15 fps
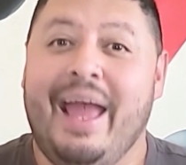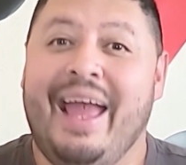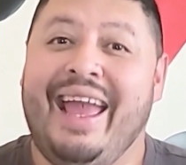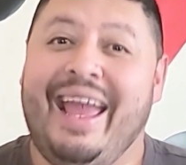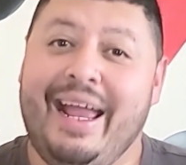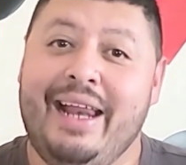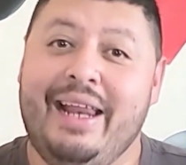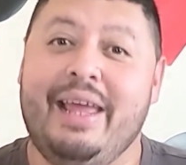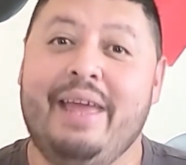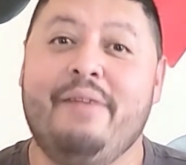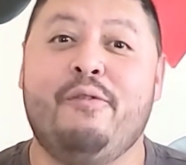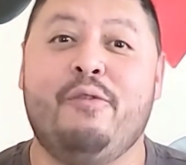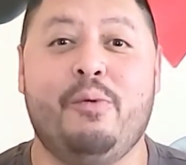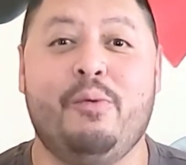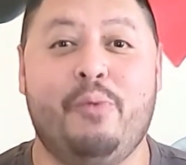and if
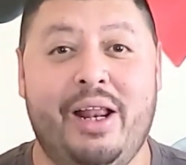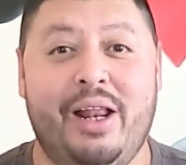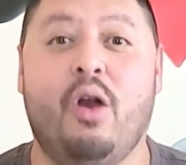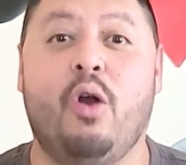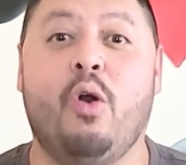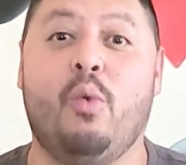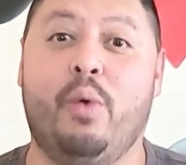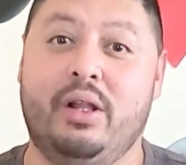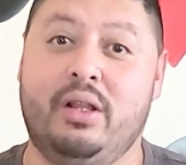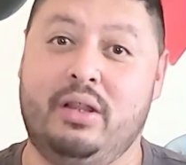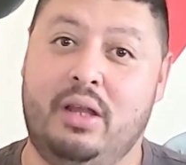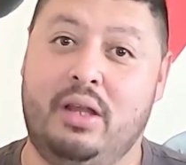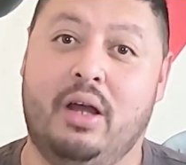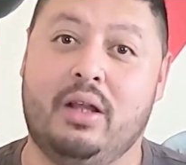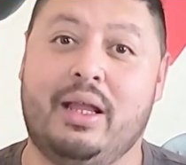we will or will
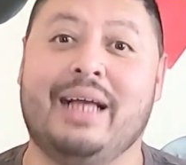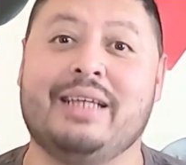not,